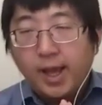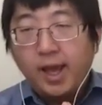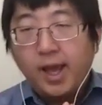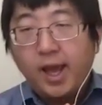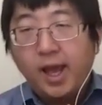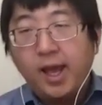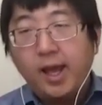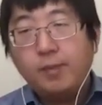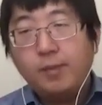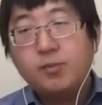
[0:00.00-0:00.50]

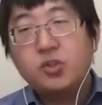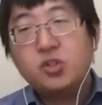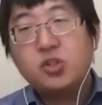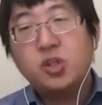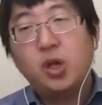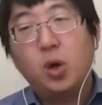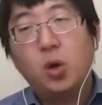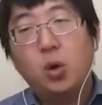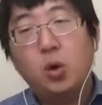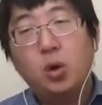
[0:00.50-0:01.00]
And
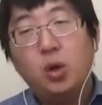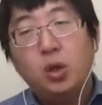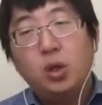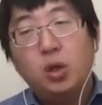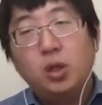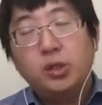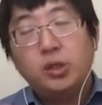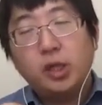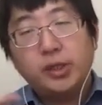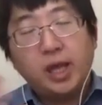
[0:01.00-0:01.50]
so
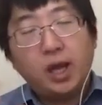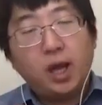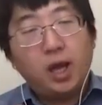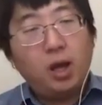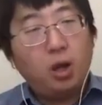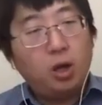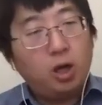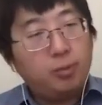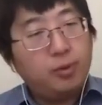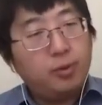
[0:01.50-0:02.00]
there are a
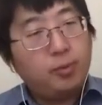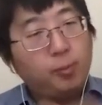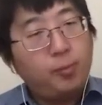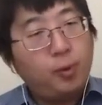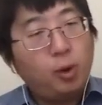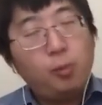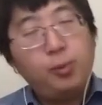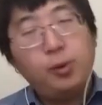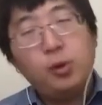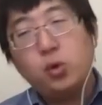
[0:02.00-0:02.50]
lot of
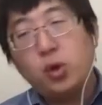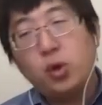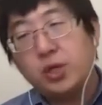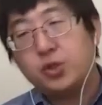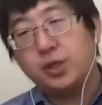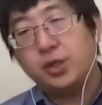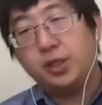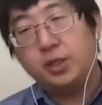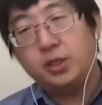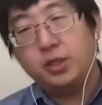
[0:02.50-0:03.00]
open
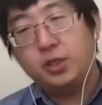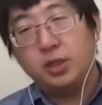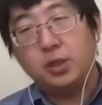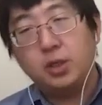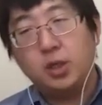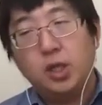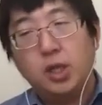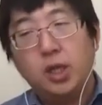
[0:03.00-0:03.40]
questions here.